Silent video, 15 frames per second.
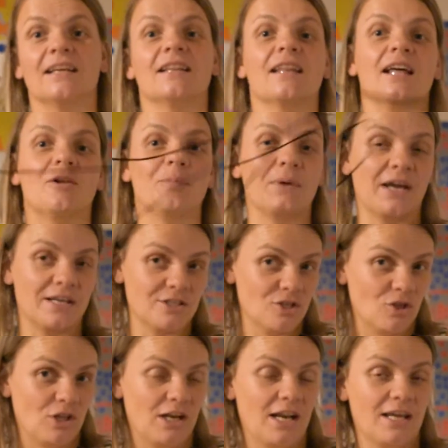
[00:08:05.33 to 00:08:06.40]
and they'll pass to
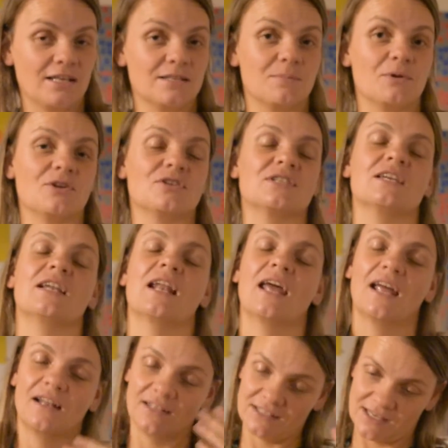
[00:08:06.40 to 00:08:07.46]
the next person
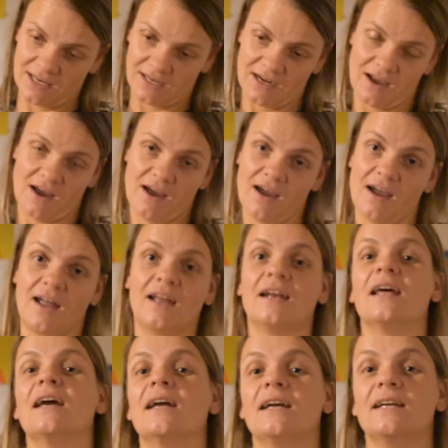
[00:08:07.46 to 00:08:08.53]
and sing 9,
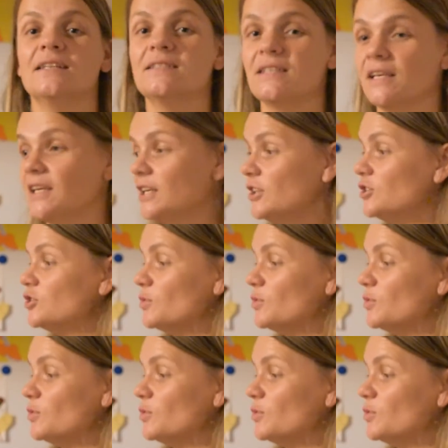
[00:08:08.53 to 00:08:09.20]
18,